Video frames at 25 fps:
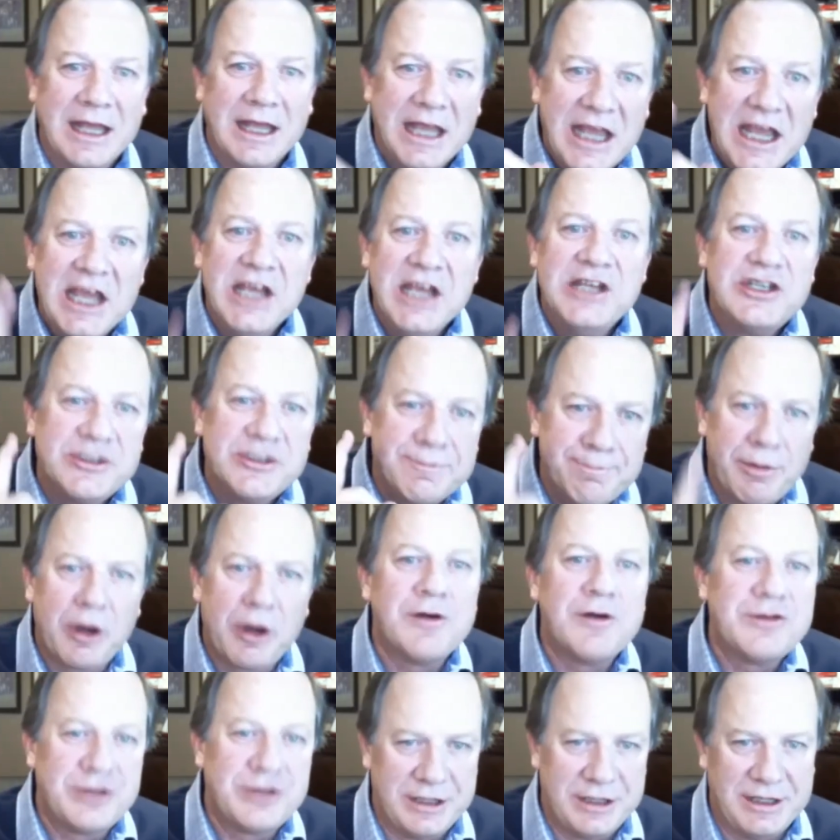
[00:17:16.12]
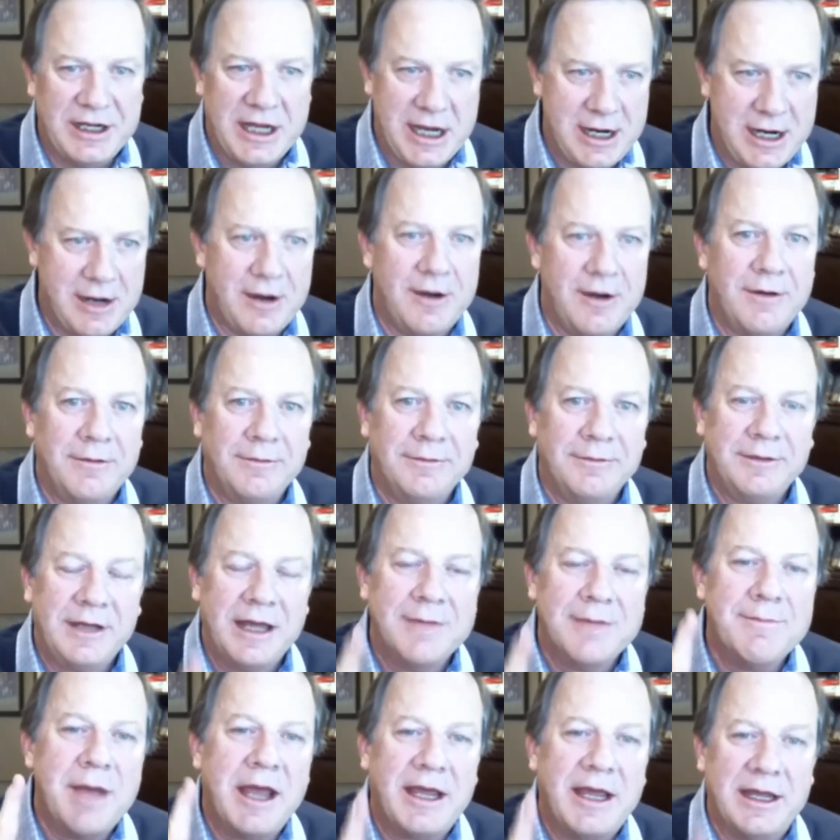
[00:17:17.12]
each person here
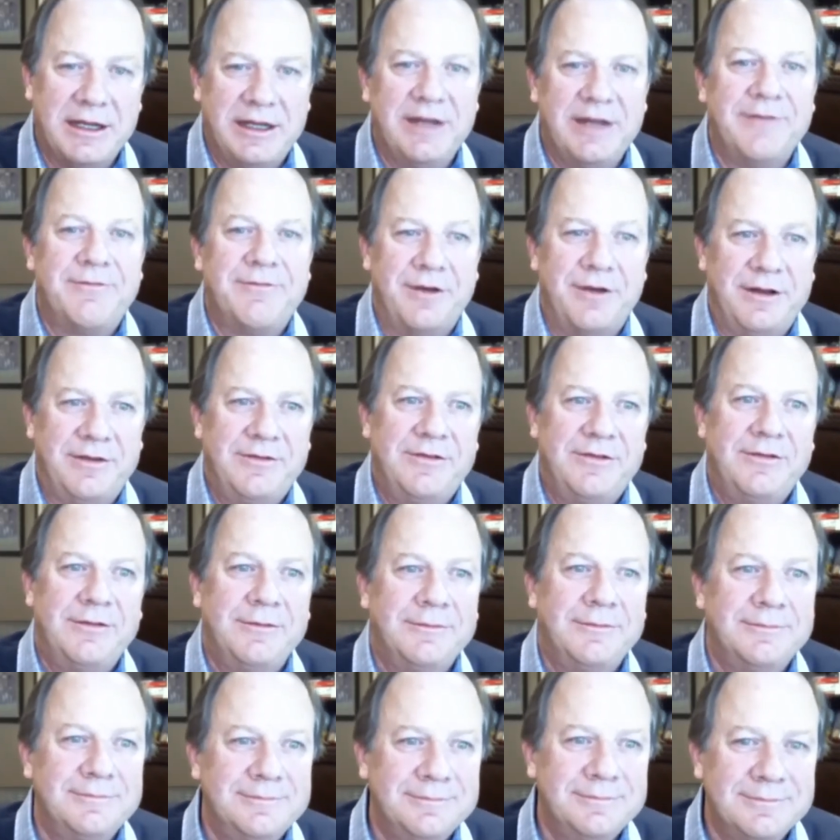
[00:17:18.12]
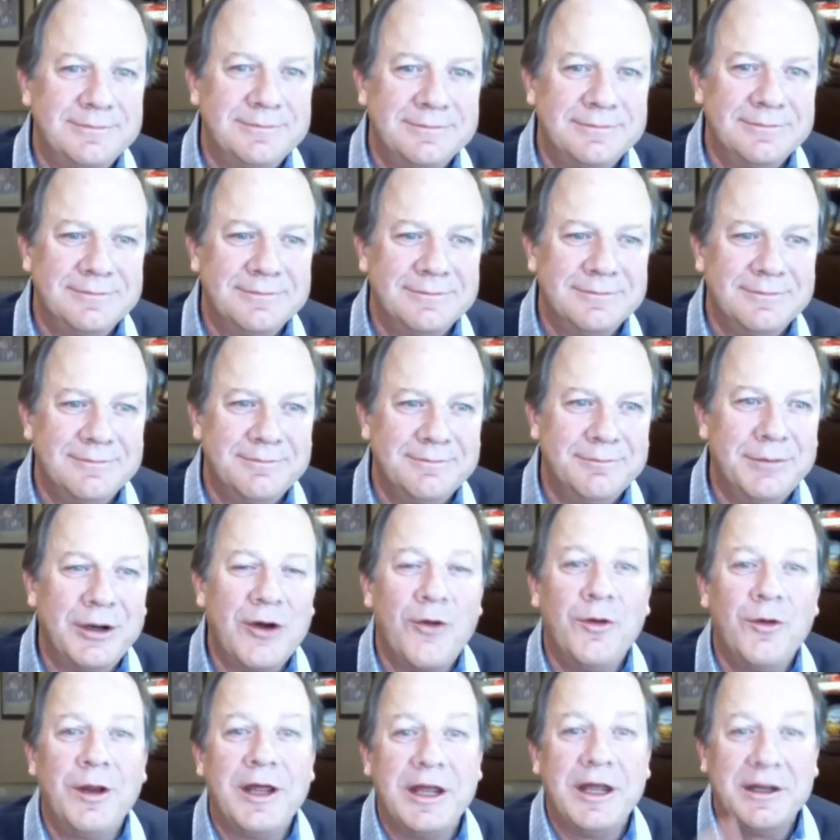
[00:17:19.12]
can make a difference, but
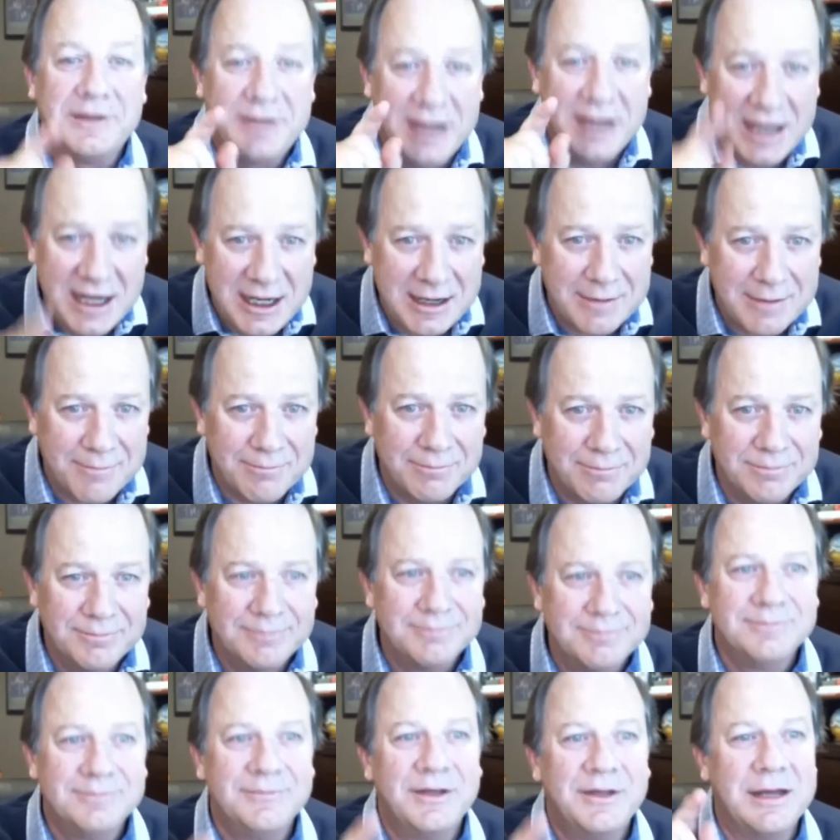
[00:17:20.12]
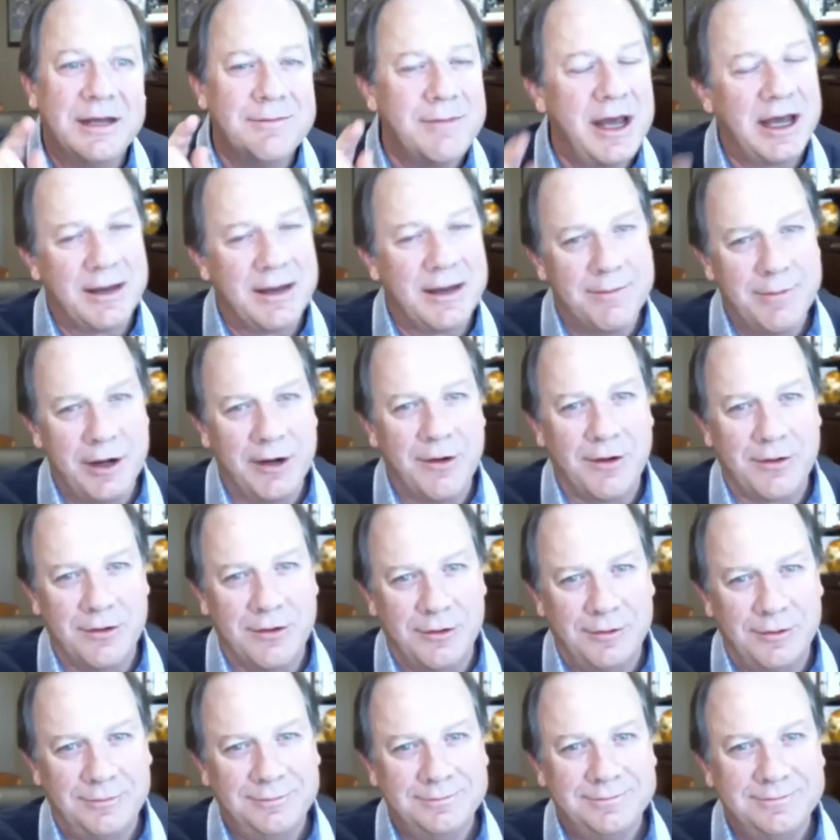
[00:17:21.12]
only a team can make a
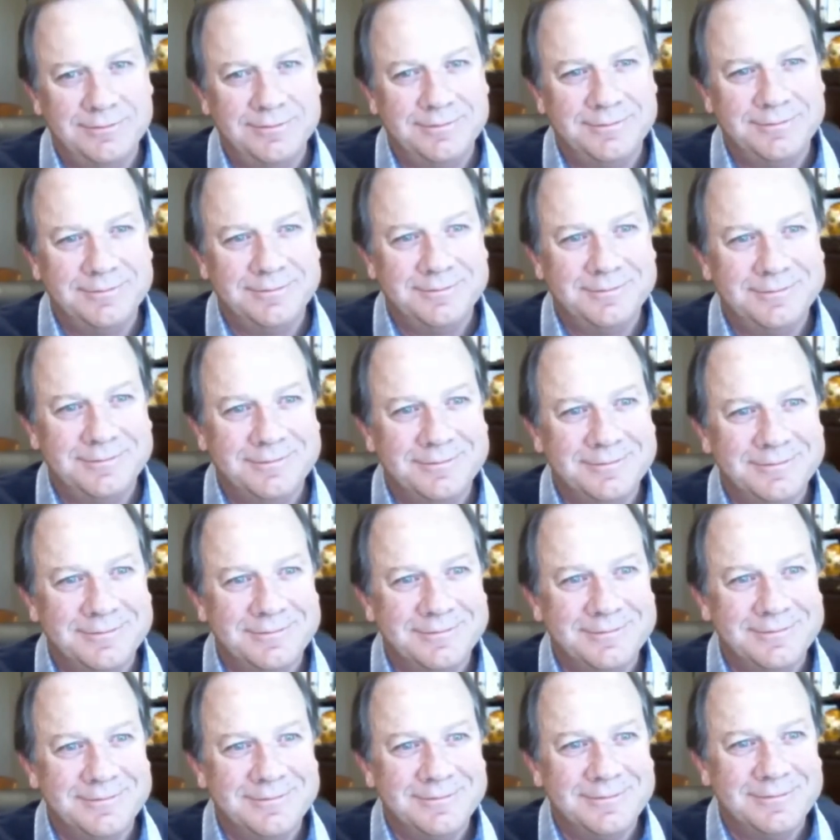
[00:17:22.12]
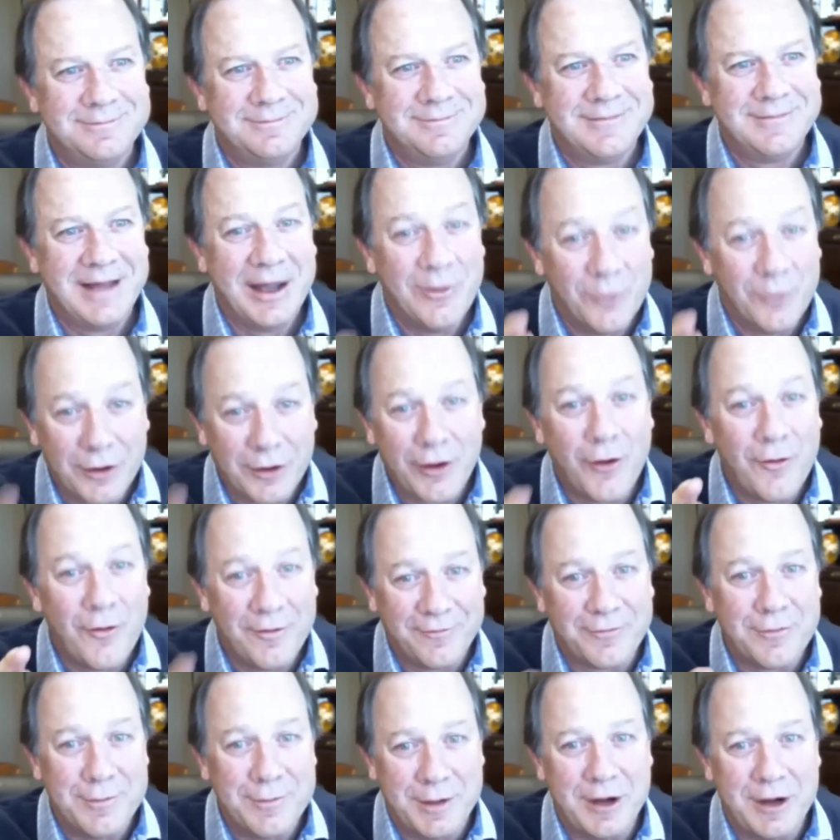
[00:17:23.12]
miracle. And we're going
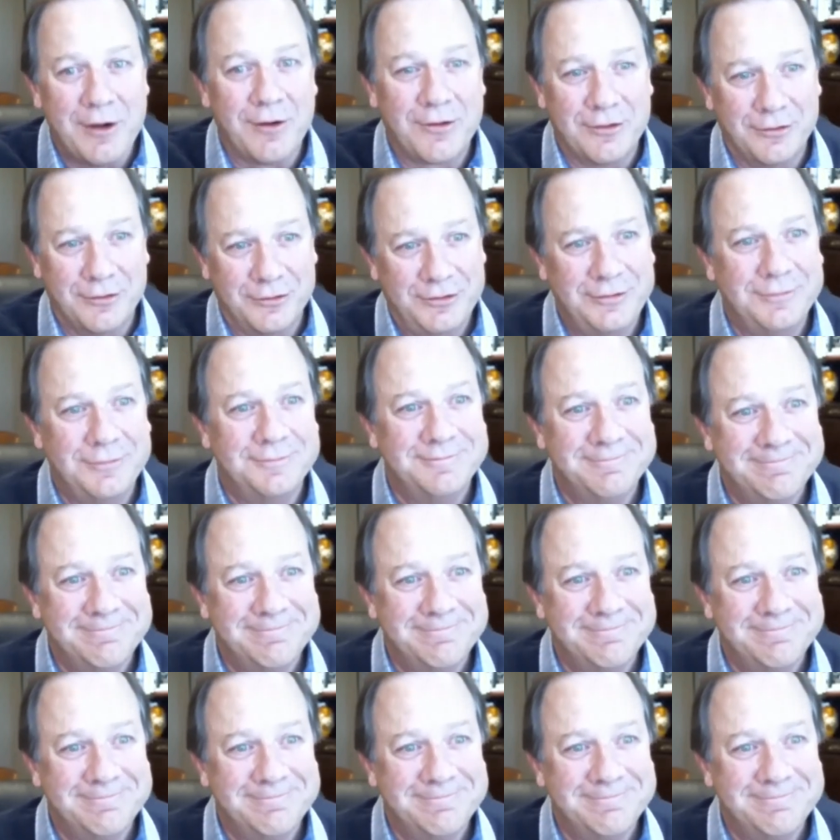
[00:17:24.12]
for miracles.